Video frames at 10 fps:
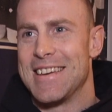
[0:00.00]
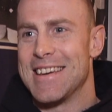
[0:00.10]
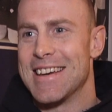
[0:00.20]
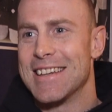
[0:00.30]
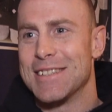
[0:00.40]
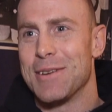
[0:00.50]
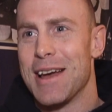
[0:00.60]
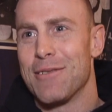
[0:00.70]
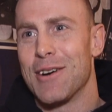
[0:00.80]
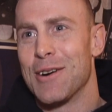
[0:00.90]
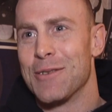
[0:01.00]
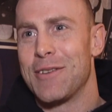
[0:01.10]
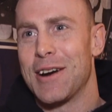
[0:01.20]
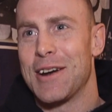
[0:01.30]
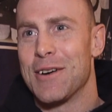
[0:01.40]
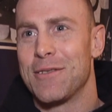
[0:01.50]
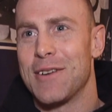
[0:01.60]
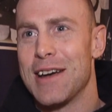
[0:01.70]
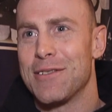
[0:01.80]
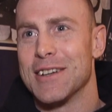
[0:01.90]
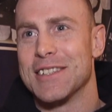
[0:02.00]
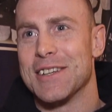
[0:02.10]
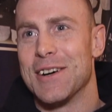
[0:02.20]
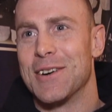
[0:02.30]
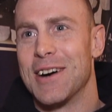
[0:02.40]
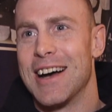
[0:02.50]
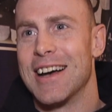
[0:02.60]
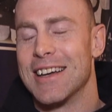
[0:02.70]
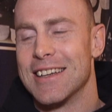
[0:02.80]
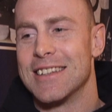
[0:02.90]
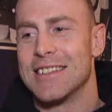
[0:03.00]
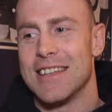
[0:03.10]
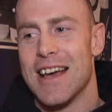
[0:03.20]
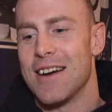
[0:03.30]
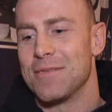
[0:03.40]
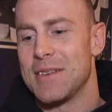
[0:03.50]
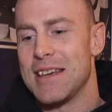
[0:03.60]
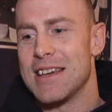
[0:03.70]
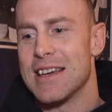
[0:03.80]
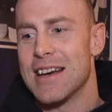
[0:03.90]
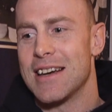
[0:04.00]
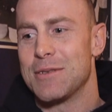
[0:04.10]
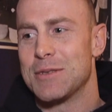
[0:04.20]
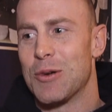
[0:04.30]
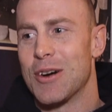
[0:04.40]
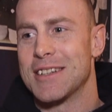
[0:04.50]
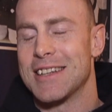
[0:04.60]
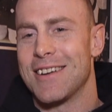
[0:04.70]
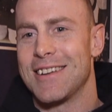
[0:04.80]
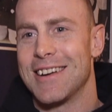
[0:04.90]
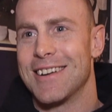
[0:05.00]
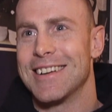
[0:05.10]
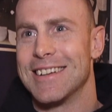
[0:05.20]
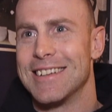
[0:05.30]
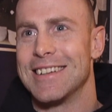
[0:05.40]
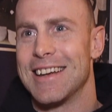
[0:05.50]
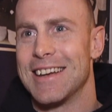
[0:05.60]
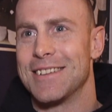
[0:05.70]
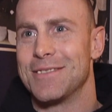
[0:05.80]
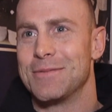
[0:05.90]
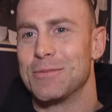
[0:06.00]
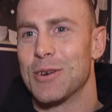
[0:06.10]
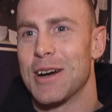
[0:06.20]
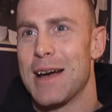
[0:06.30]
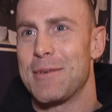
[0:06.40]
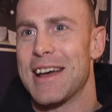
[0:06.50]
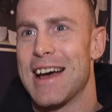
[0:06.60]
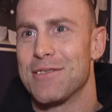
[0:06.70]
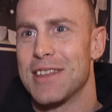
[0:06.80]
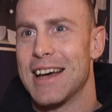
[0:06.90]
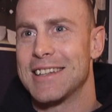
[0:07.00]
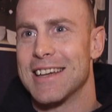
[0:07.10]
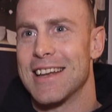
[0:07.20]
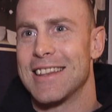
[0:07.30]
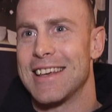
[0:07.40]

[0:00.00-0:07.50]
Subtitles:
He is. We have our own very own Pfeiffer. So he was born in town here, and we're happy to have that on